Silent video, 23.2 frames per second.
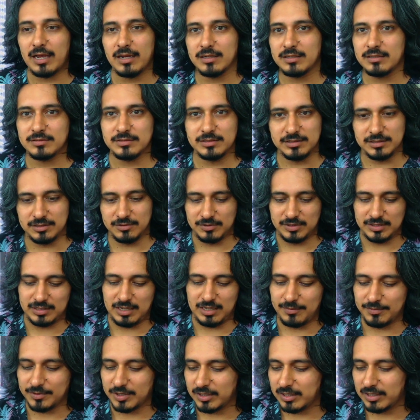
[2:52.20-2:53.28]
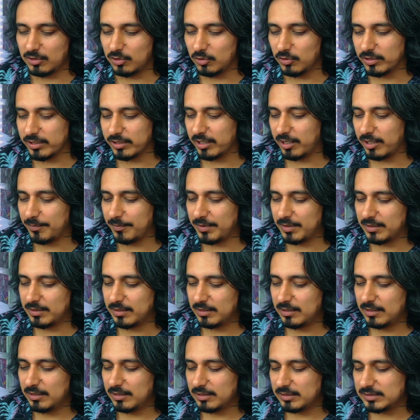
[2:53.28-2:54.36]
You know what? I'm gonna look it up.
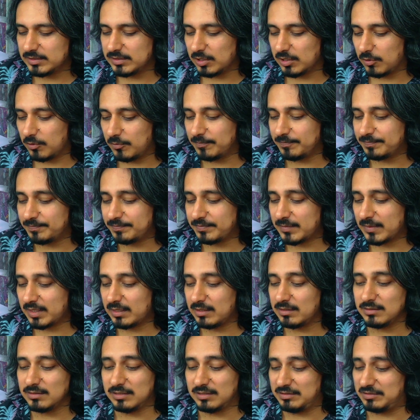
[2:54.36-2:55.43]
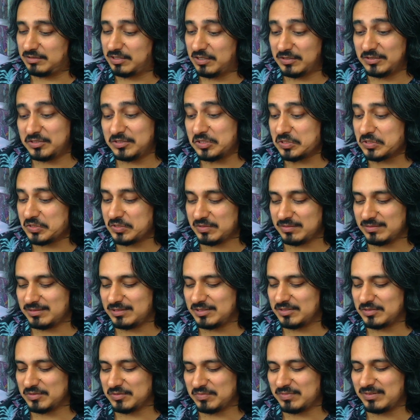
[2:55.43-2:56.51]
So, just
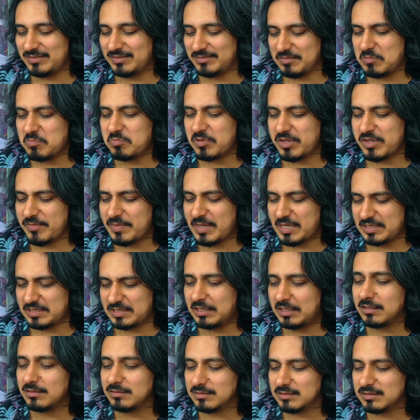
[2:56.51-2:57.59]
give me a second.